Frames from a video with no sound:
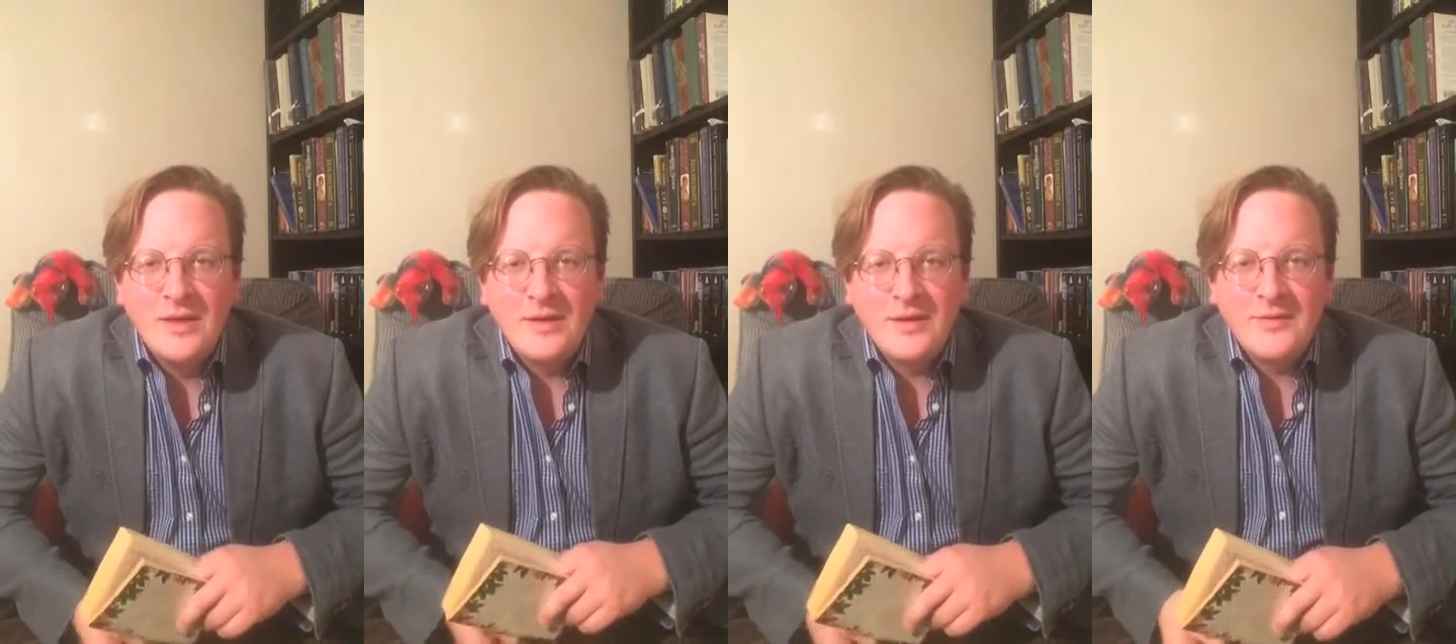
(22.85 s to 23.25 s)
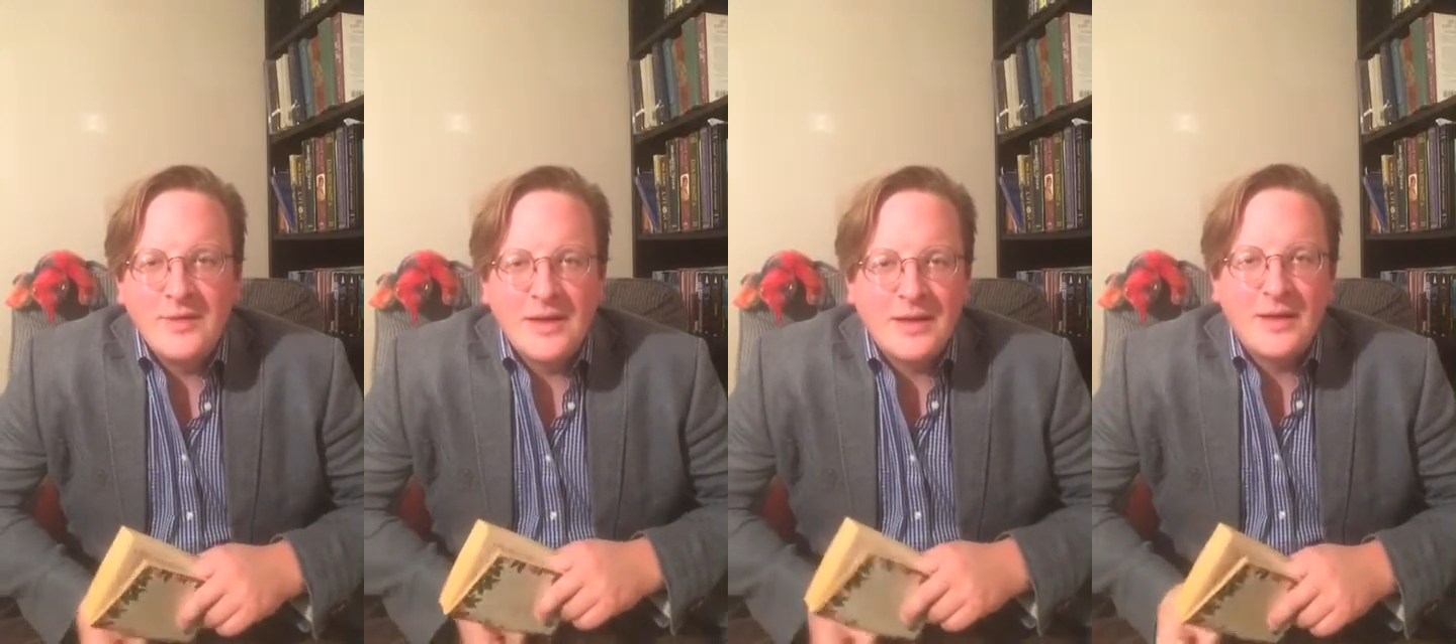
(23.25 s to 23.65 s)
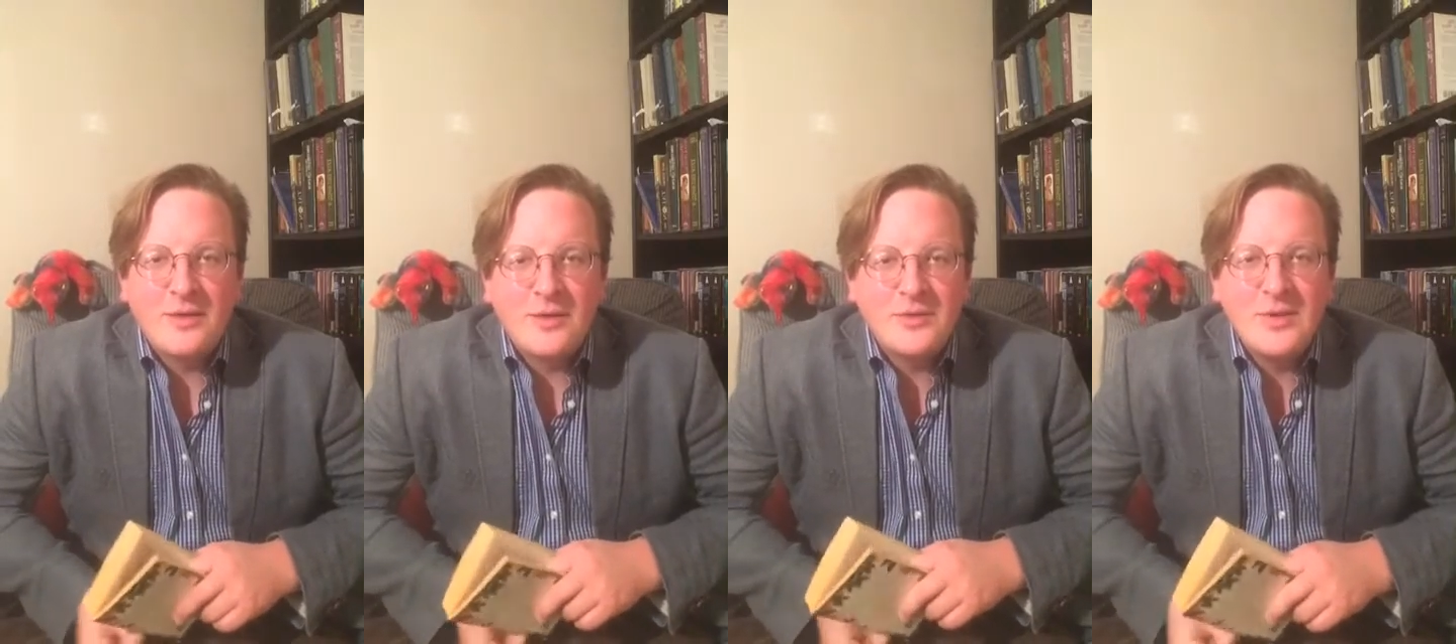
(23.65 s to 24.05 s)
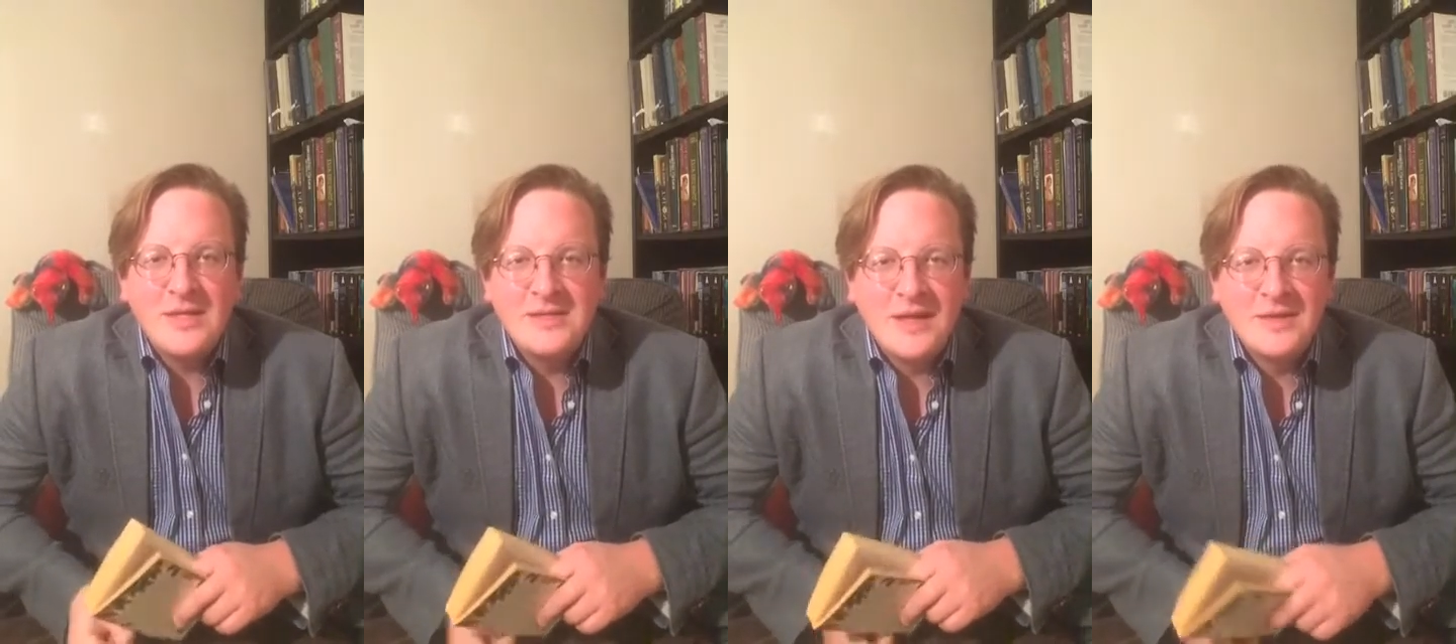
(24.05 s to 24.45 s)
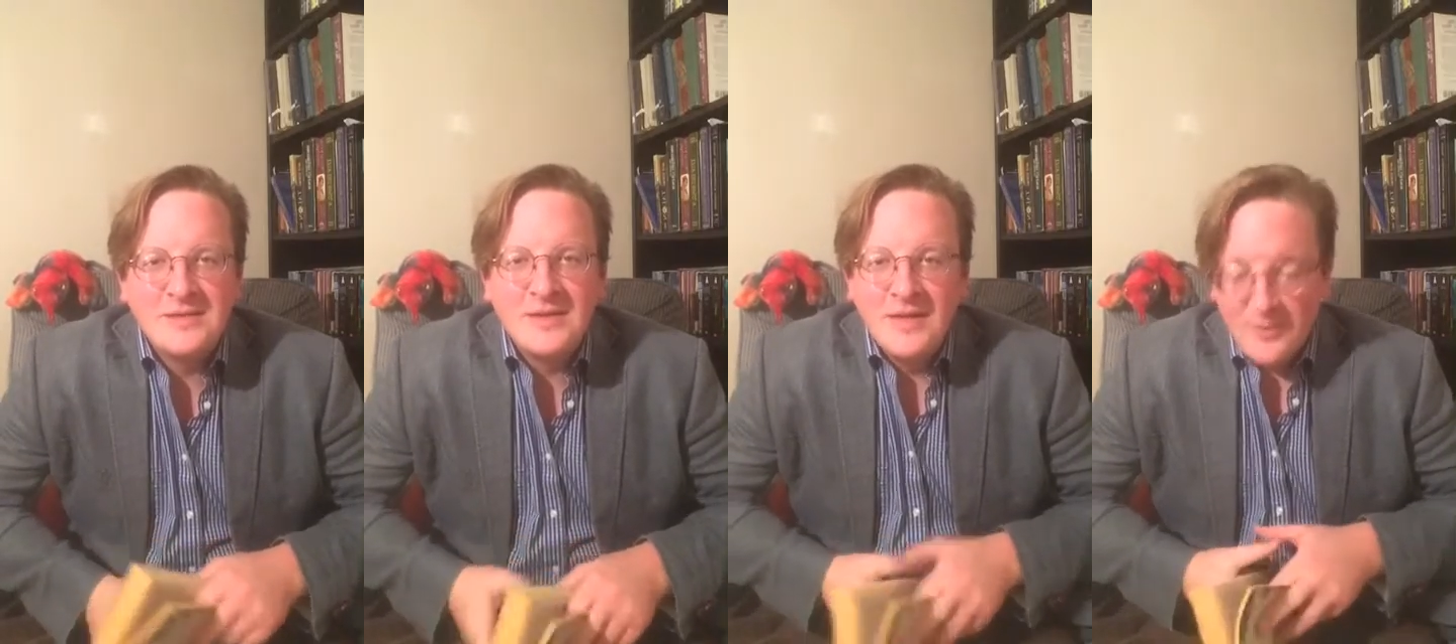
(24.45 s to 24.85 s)
I'll give it like another 20
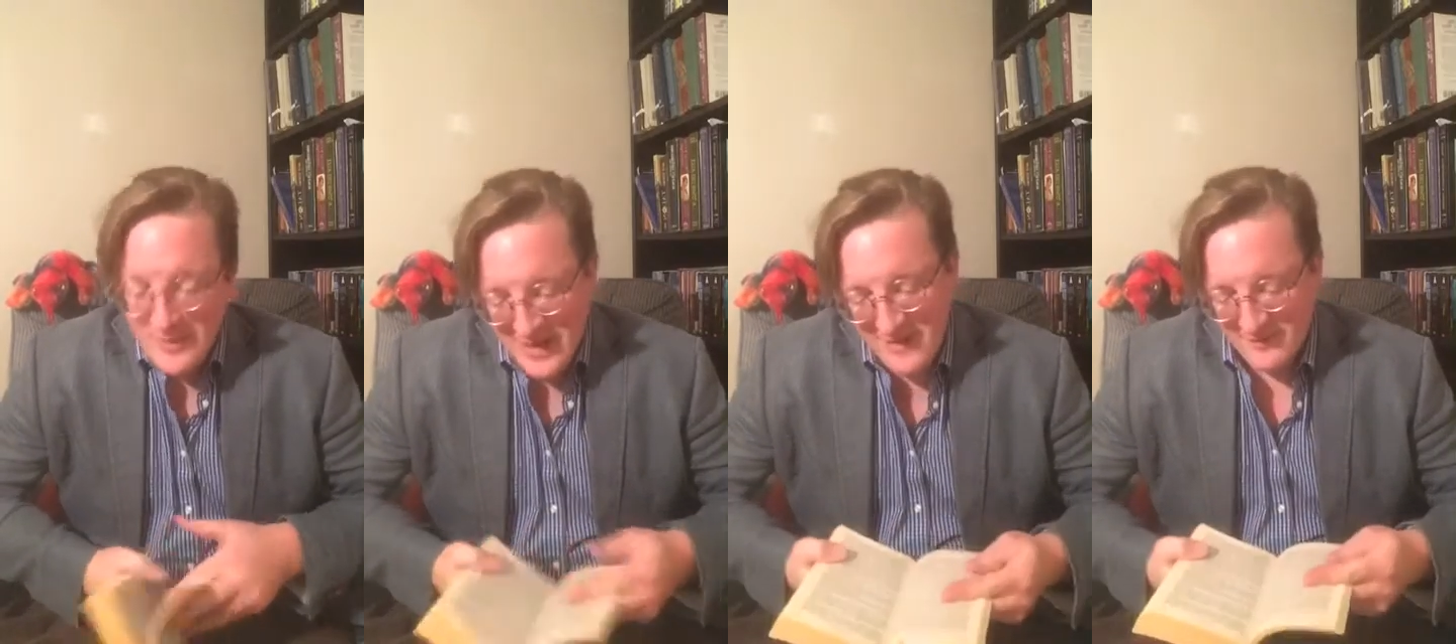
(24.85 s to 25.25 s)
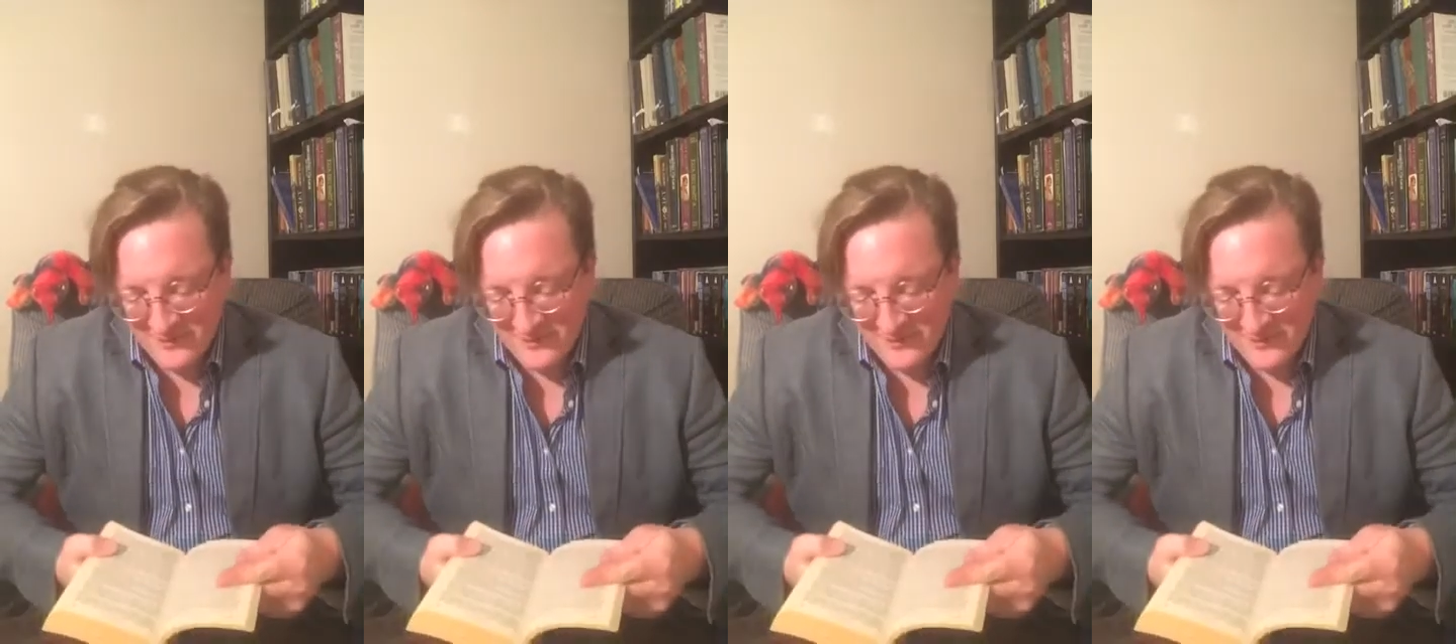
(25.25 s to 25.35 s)
seconds. We have to